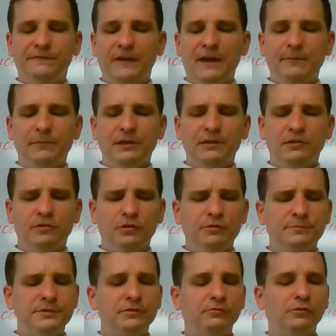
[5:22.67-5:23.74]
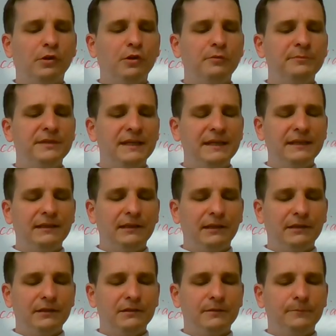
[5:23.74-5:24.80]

family groups roamed inland,